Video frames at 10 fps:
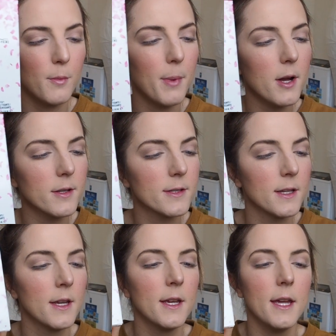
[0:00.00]
box.
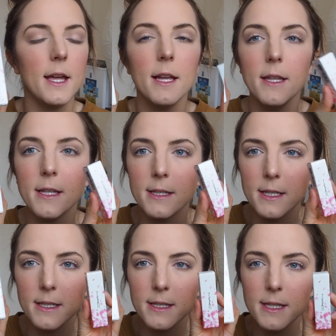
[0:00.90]
And this
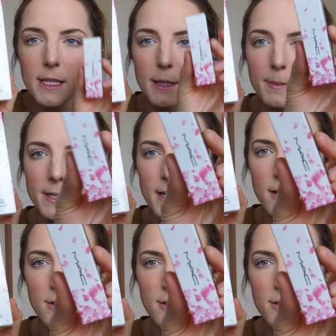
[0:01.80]
is the lipstick,